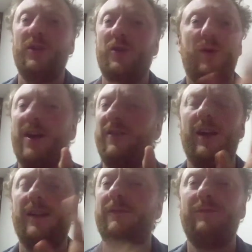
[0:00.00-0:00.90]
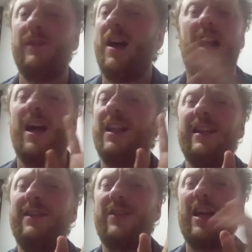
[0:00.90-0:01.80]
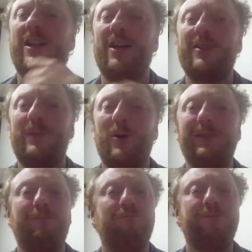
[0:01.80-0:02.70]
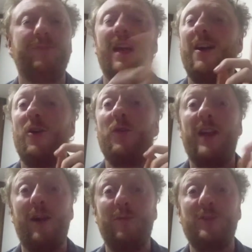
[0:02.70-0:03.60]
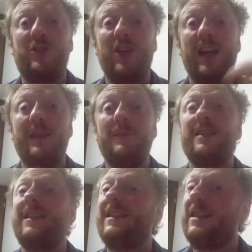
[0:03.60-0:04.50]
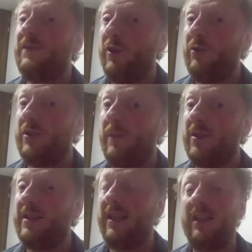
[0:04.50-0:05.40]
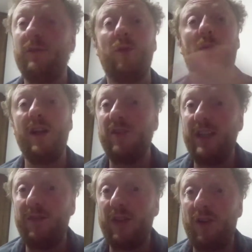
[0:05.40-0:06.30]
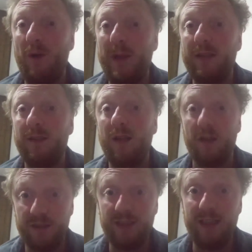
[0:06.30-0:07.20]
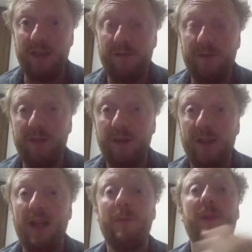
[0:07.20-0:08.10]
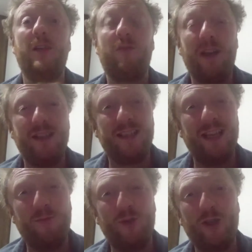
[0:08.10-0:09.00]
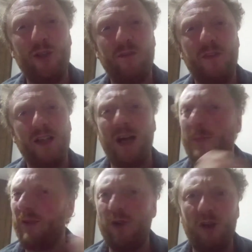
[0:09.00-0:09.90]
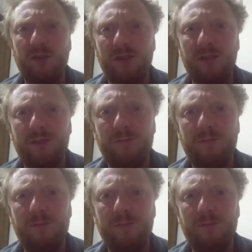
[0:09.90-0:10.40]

You're quite right. I'll leave that last point. That was James. This is Future Multilingual. Why not leave a comment underneath? Be great to hear what you think. Am I wrong?